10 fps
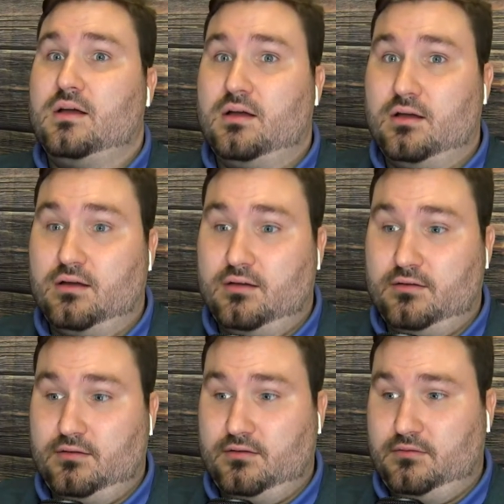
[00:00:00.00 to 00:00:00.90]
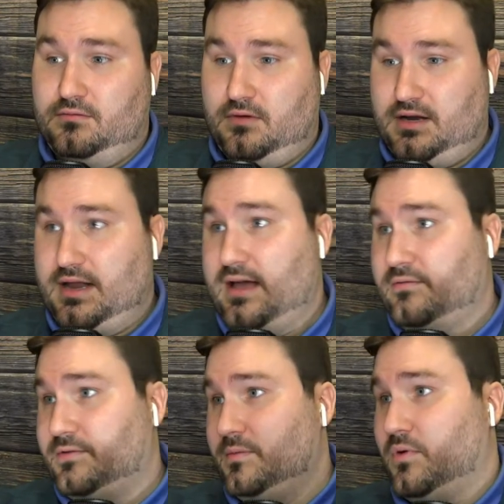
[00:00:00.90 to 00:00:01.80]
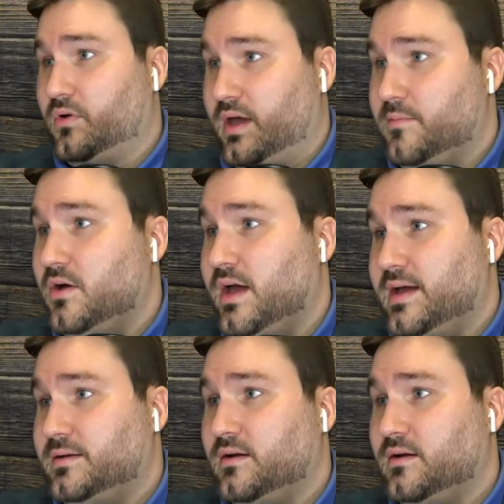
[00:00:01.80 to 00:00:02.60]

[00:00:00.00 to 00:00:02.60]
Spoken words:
rundown for the bowl game. Okay.